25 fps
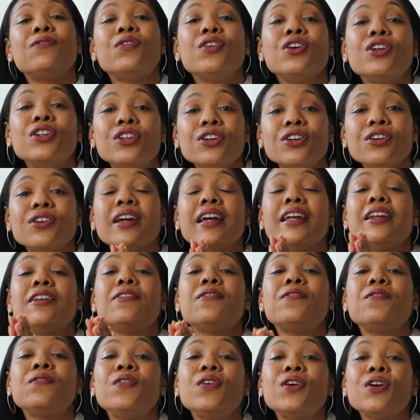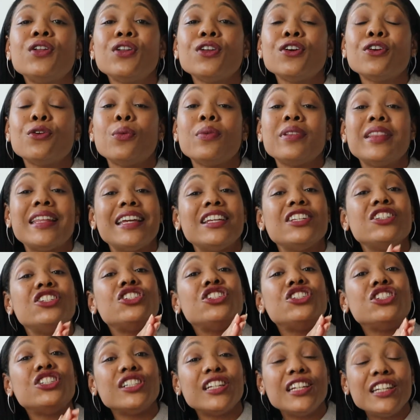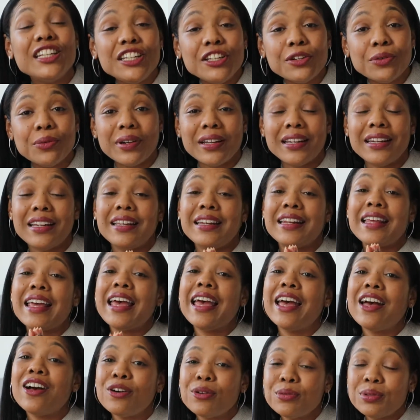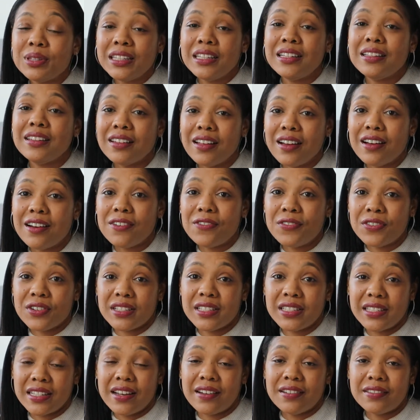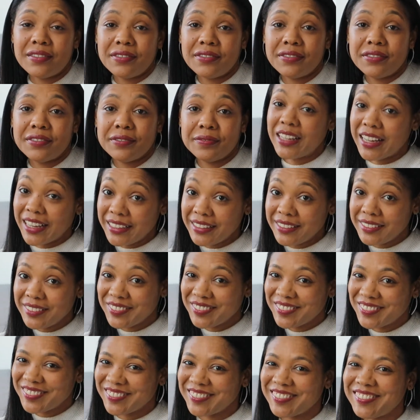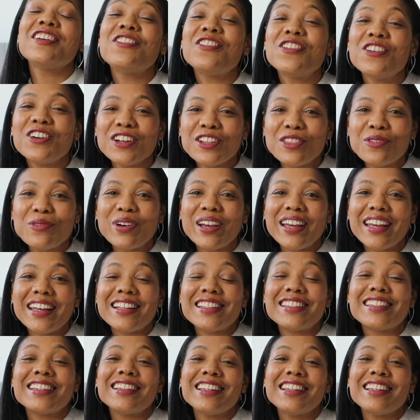fuller and fuller with a genuine and healthy love for self, okay? The fourth way